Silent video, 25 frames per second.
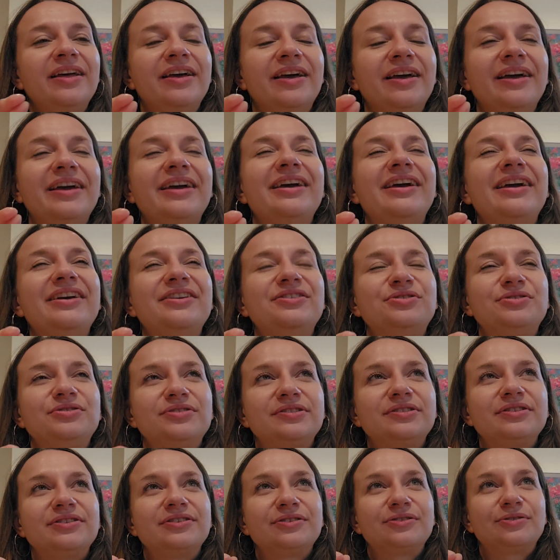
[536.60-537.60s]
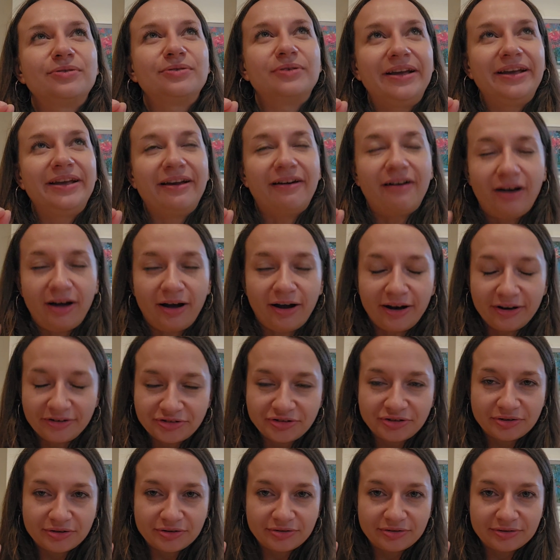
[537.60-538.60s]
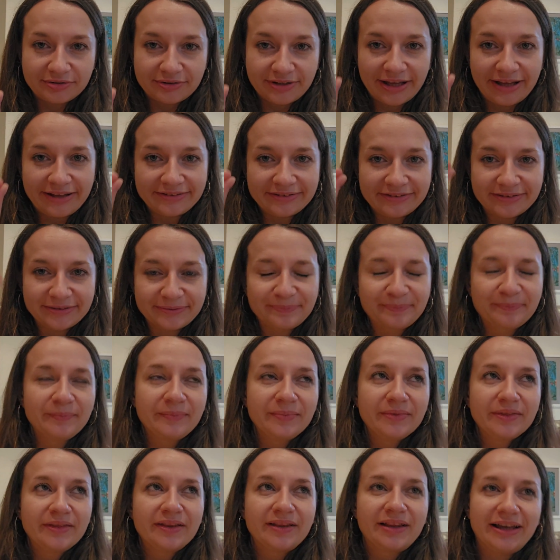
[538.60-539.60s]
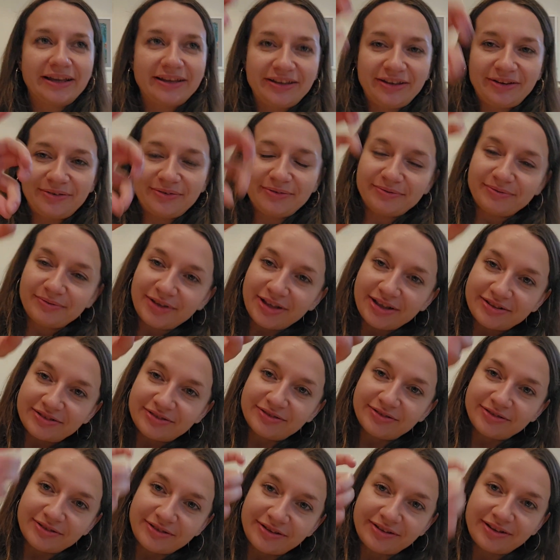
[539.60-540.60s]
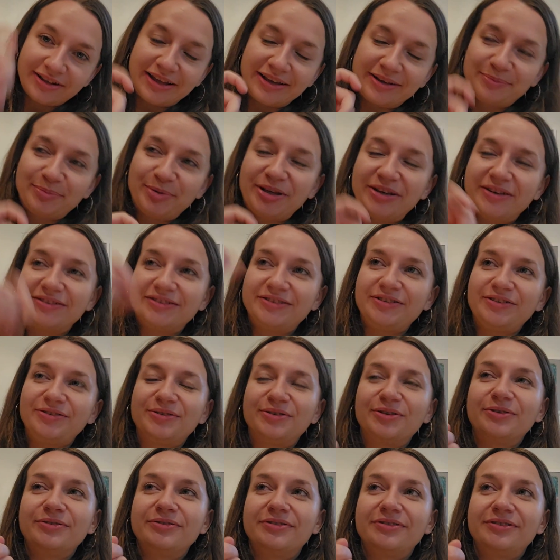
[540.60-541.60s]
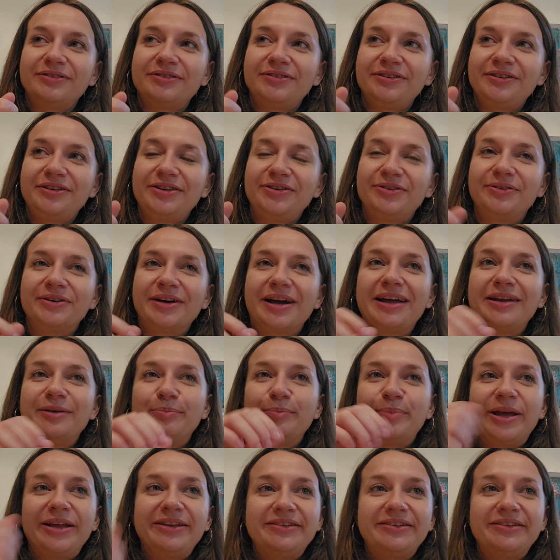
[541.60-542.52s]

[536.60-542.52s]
it's quite hard to do that. Like it's like, because you can't bend